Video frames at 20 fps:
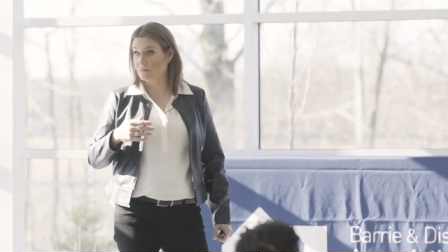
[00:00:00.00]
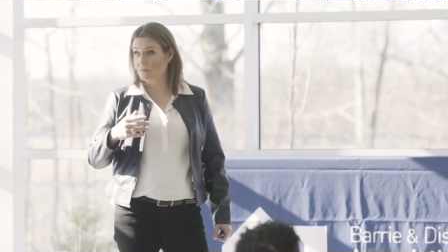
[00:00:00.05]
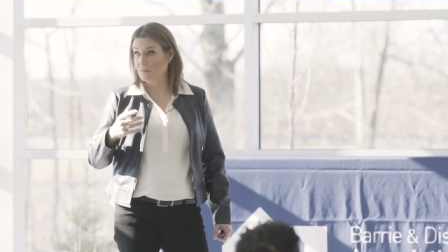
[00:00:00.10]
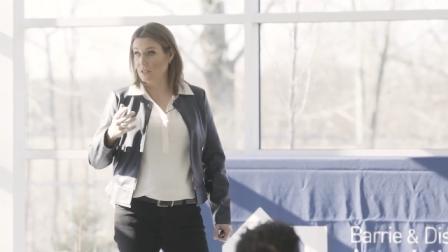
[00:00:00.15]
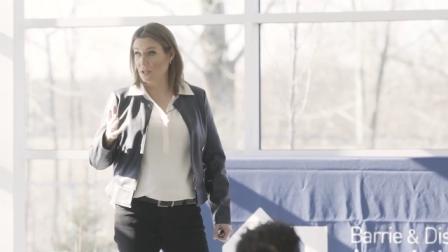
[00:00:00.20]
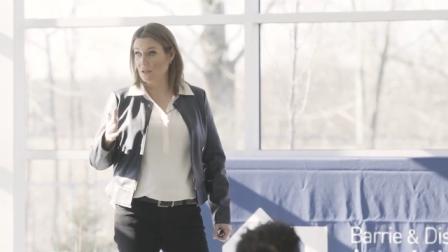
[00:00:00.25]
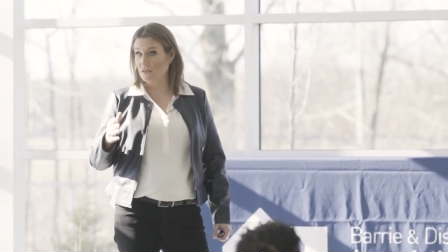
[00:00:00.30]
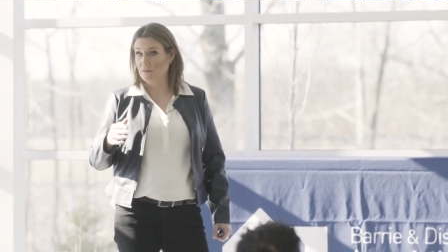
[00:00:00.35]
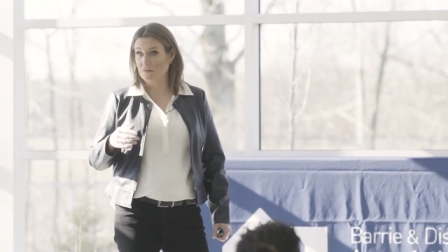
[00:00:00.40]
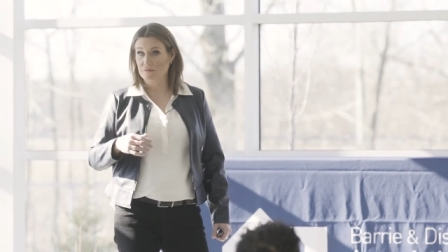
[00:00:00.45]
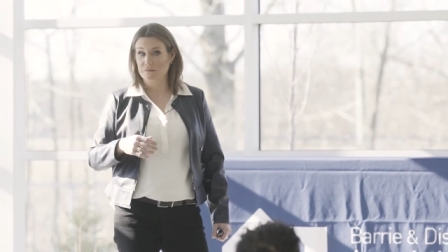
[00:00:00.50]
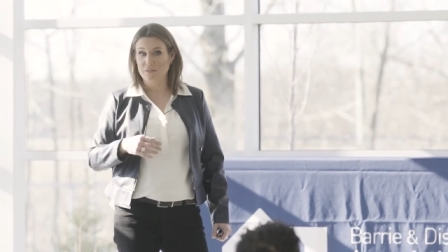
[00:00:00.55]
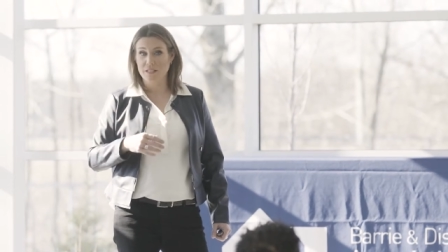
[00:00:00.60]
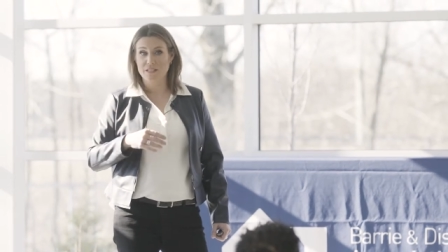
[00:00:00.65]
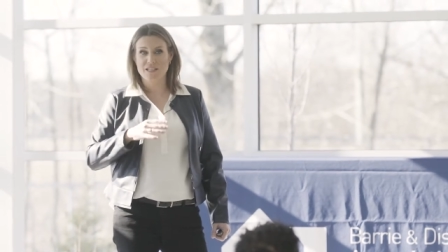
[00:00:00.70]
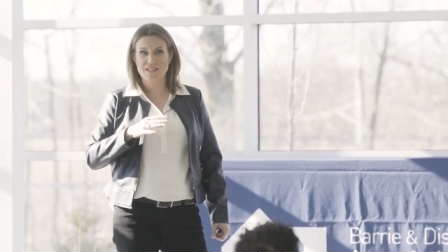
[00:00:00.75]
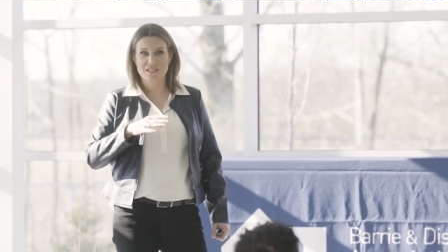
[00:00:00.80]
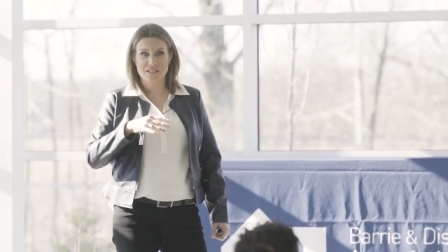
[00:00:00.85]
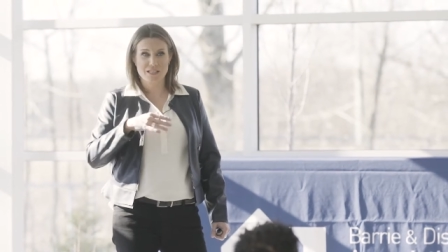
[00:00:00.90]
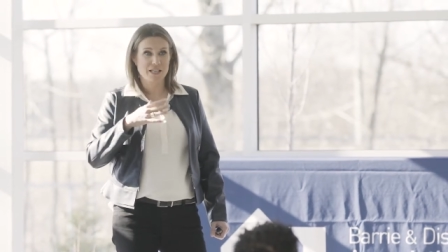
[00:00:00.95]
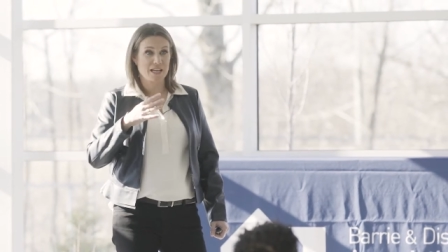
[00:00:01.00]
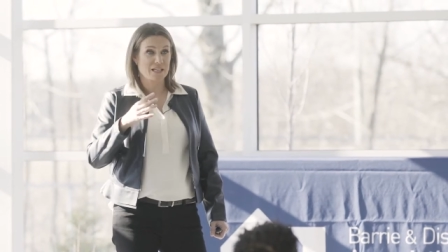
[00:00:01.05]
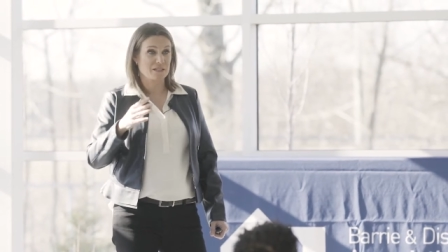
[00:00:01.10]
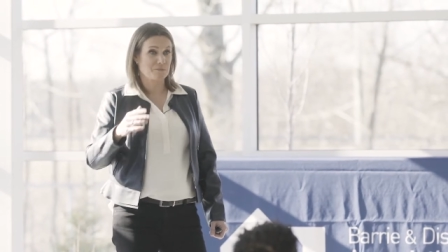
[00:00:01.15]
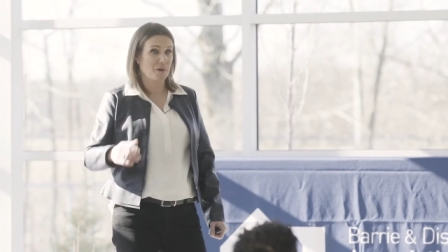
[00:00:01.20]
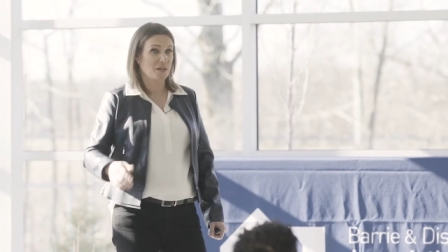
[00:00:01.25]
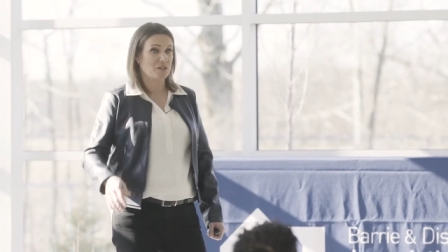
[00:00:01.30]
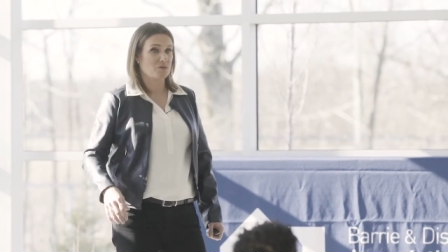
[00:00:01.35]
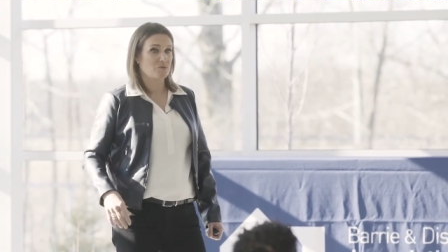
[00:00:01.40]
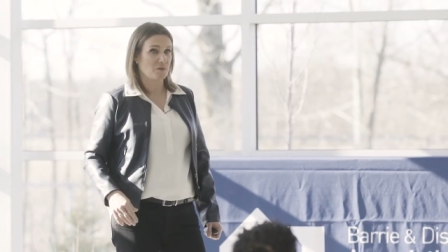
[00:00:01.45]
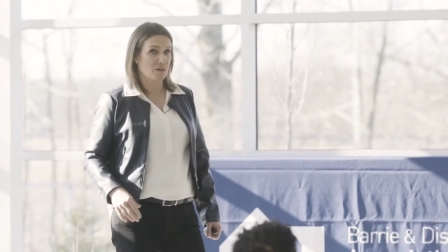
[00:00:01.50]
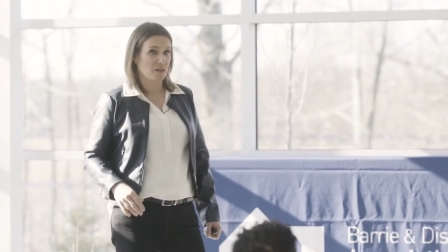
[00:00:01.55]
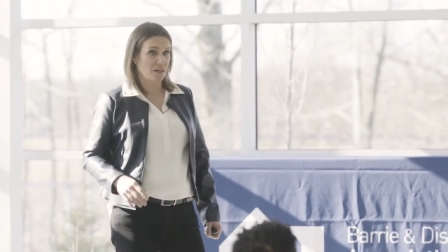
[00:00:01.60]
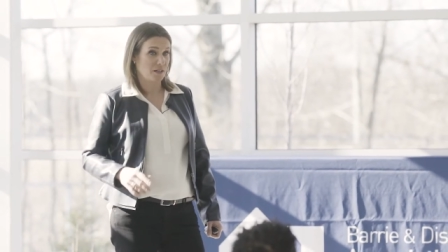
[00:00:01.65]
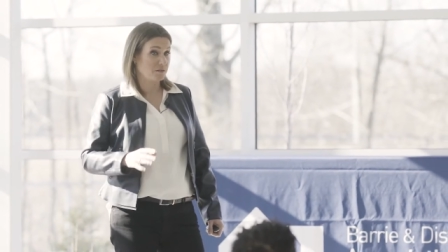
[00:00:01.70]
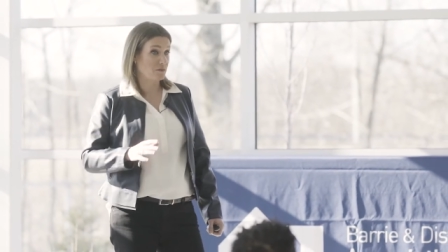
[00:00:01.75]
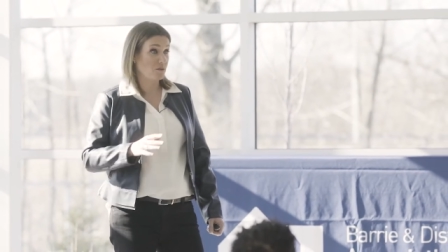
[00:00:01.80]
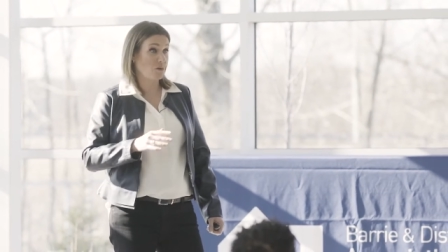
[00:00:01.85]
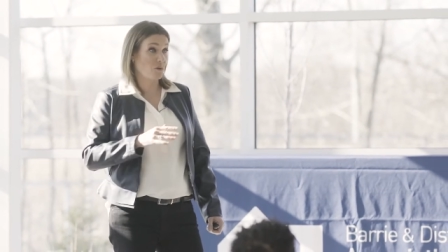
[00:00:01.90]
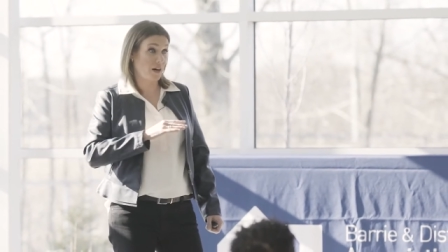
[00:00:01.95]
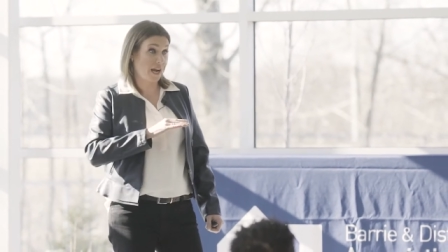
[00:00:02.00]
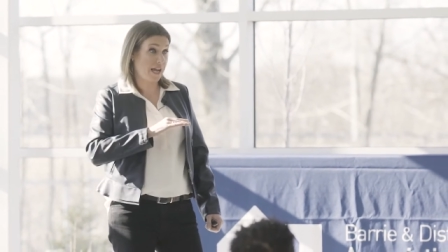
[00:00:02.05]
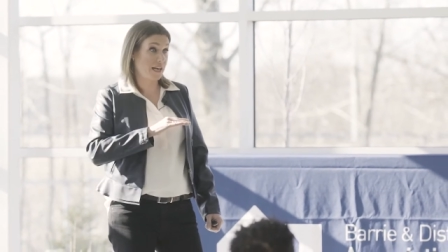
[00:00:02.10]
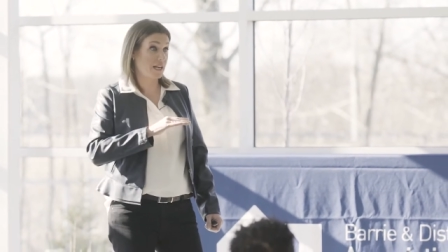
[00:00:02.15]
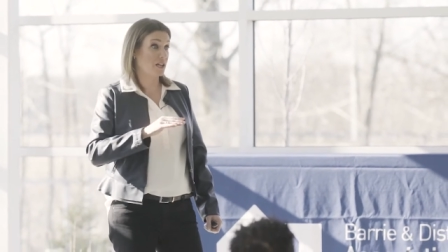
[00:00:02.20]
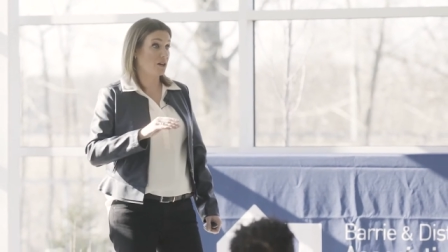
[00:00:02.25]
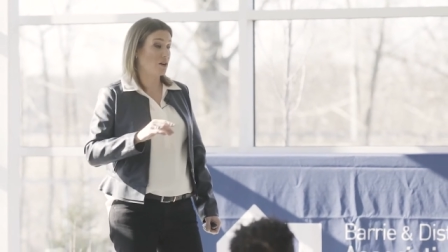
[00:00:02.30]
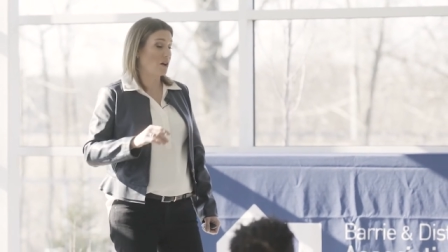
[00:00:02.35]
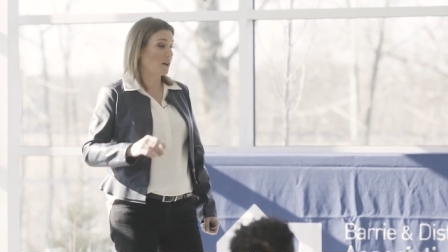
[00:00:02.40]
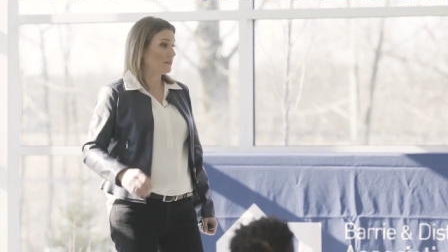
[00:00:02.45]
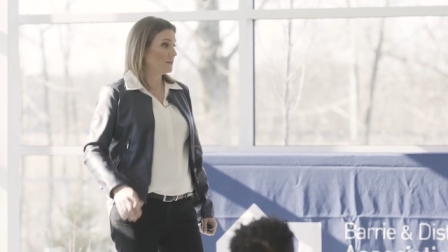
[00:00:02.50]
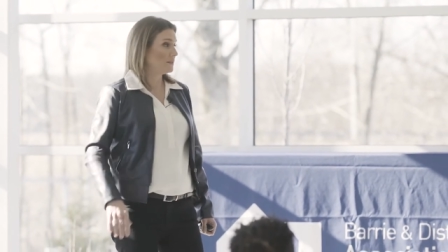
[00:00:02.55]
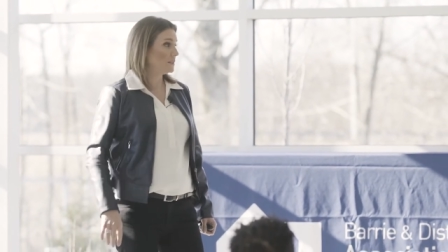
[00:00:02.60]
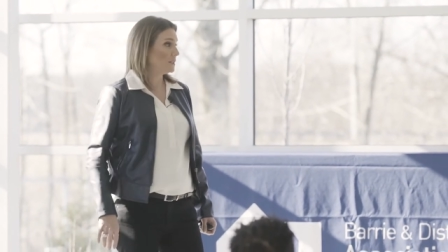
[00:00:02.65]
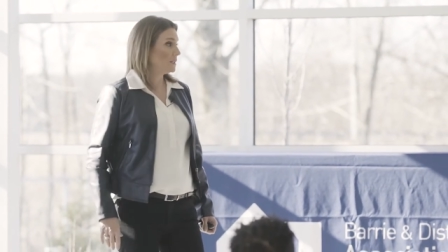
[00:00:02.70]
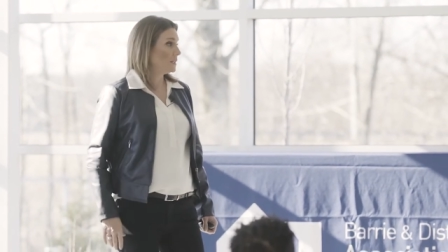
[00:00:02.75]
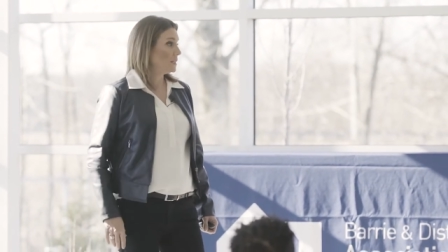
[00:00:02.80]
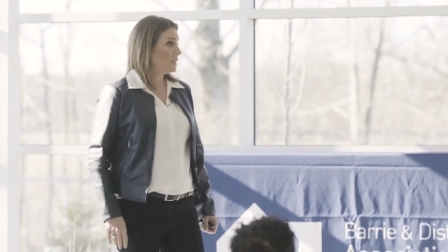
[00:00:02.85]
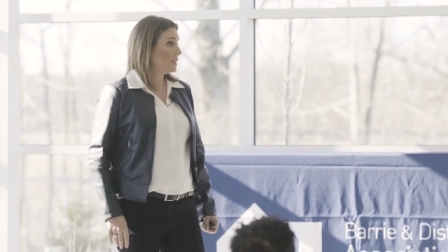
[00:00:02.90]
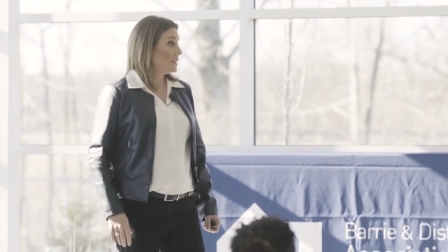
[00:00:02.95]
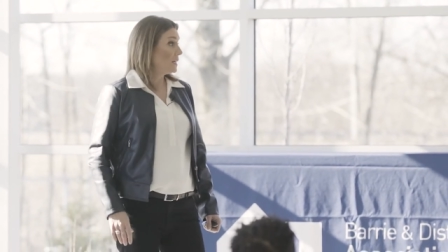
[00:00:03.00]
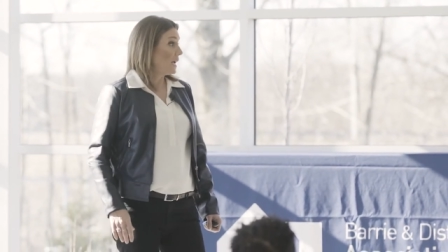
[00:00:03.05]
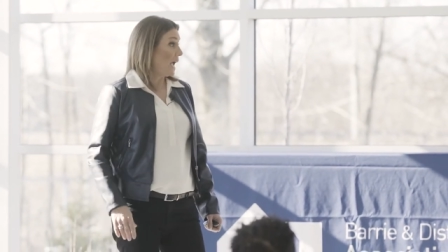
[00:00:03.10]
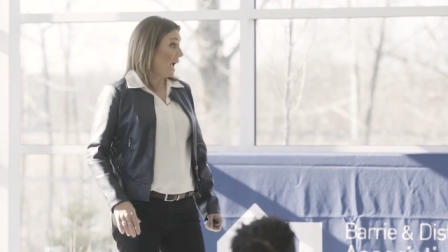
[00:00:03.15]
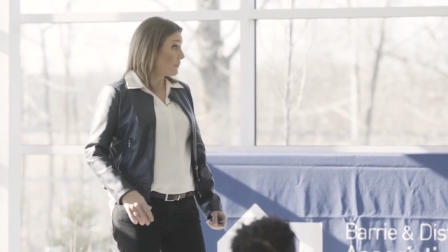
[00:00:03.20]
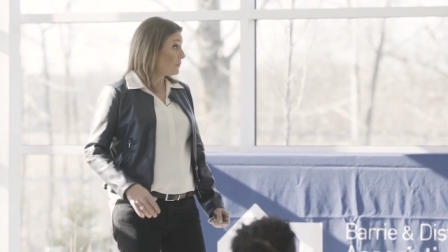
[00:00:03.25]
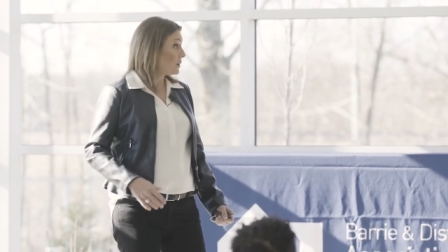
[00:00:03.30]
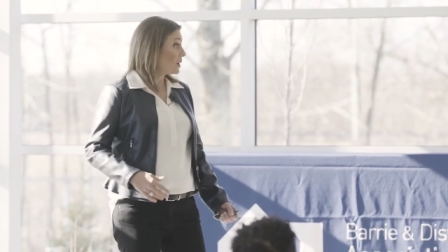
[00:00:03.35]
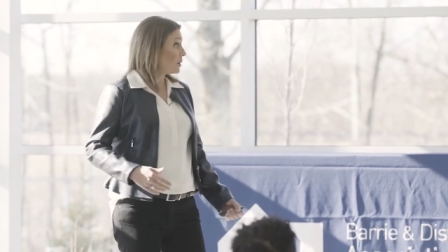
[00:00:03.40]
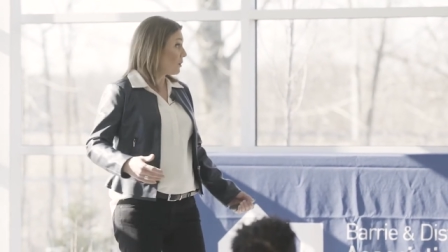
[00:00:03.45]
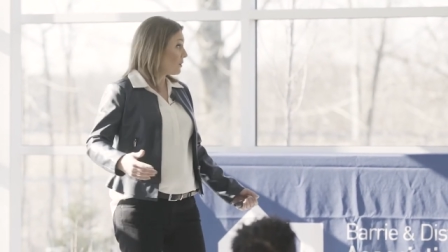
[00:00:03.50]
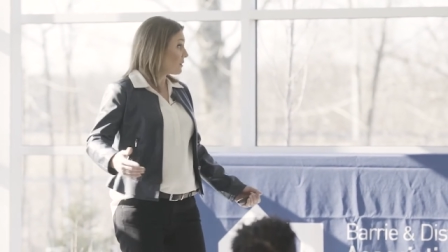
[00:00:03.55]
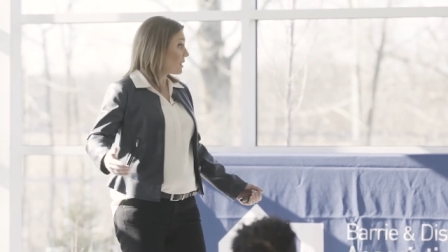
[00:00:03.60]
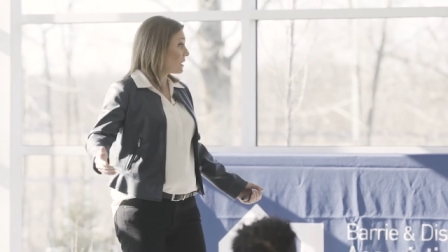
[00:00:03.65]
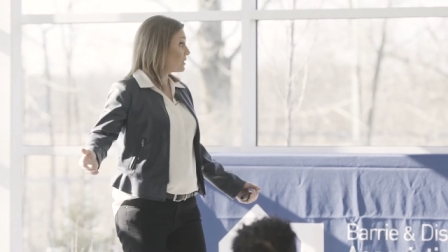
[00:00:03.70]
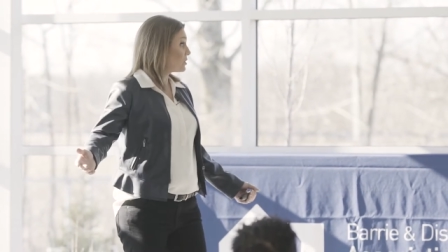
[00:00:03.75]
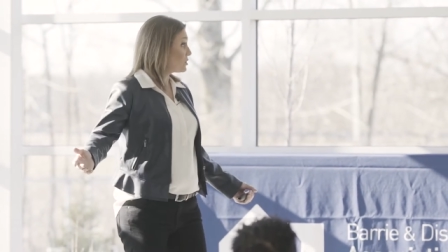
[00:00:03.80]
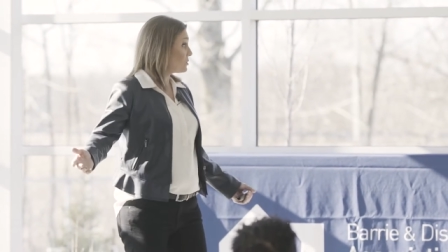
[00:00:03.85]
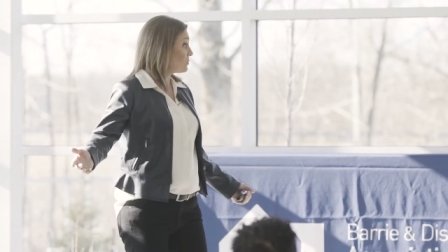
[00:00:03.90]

you know, that doesn't need as much work or any at all. And we go out on the